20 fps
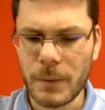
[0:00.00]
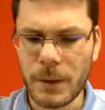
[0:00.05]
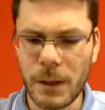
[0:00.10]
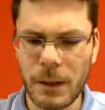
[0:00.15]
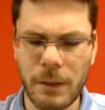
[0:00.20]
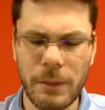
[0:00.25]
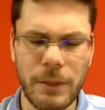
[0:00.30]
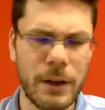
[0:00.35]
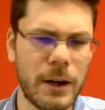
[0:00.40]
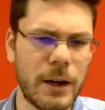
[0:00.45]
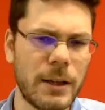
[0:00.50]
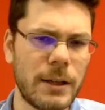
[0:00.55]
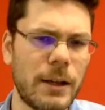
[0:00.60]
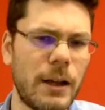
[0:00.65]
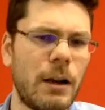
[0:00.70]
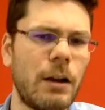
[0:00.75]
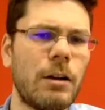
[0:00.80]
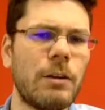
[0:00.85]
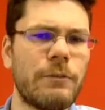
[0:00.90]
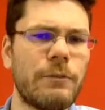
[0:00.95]
there are
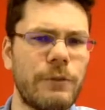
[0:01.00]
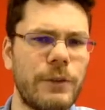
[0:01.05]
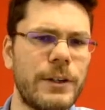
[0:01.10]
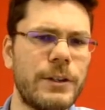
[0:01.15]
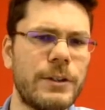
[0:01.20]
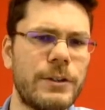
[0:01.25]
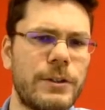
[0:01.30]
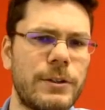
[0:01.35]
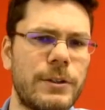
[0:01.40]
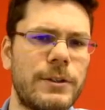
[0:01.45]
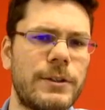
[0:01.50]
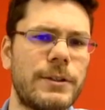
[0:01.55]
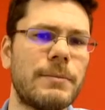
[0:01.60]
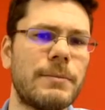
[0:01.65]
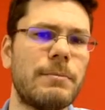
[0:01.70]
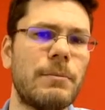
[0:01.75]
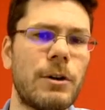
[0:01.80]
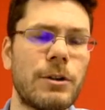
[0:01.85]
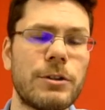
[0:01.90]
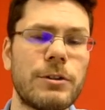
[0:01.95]
a lot of
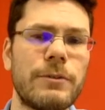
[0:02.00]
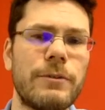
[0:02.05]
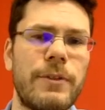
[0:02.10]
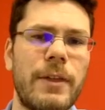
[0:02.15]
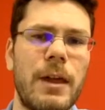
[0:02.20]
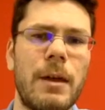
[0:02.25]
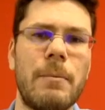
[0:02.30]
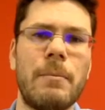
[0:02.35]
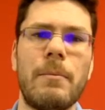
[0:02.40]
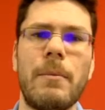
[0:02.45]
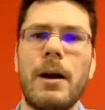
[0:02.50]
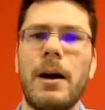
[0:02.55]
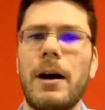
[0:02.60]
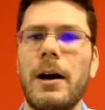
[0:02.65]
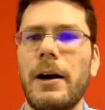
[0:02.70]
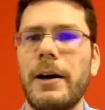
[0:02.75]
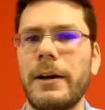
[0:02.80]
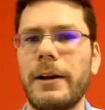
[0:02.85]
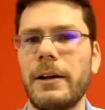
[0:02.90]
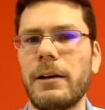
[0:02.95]
reasons. Most of them
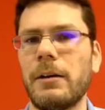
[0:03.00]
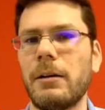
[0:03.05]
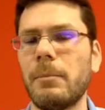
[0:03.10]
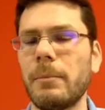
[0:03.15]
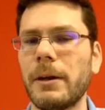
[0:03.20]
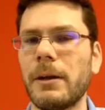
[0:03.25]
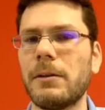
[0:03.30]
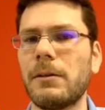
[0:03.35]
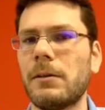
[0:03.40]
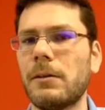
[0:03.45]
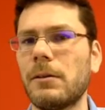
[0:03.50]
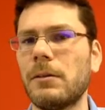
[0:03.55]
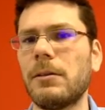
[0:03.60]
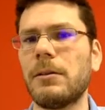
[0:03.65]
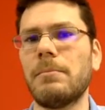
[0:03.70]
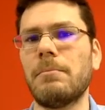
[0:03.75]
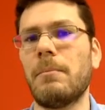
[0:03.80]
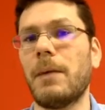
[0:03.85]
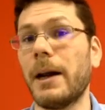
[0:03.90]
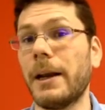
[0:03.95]
are economical,
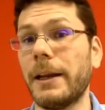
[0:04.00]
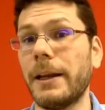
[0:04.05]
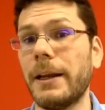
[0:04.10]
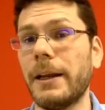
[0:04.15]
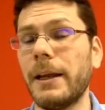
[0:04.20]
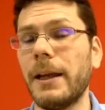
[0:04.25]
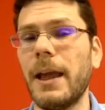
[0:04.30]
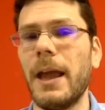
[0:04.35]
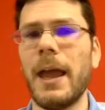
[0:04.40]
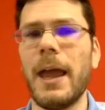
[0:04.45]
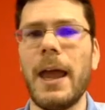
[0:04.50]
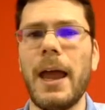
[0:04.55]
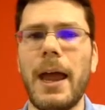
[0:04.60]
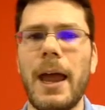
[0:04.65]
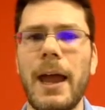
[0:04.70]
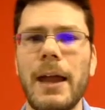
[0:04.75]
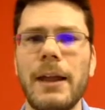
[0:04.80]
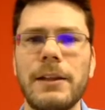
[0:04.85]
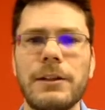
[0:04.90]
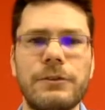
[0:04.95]
money,
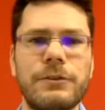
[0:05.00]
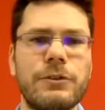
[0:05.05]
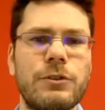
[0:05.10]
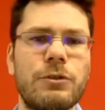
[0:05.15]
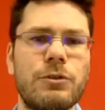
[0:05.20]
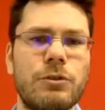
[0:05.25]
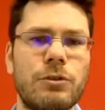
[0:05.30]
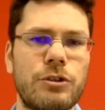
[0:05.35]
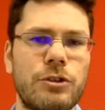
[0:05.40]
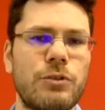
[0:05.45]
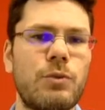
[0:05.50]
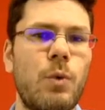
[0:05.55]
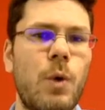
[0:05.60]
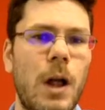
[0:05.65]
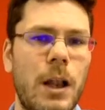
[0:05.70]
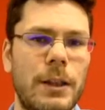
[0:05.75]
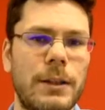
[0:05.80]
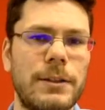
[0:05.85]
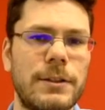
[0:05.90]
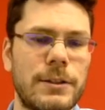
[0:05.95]
and of course,
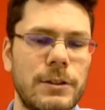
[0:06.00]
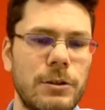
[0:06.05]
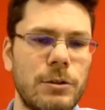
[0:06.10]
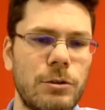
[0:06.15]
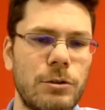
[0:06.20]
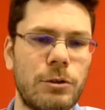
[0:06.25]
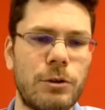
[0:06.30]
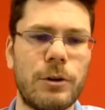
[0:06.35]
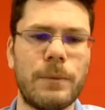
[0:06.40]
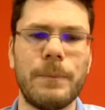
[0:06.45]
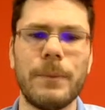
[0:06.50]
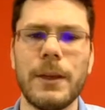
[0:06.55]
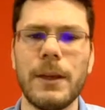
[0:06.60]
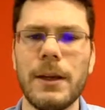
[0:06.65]
quality score.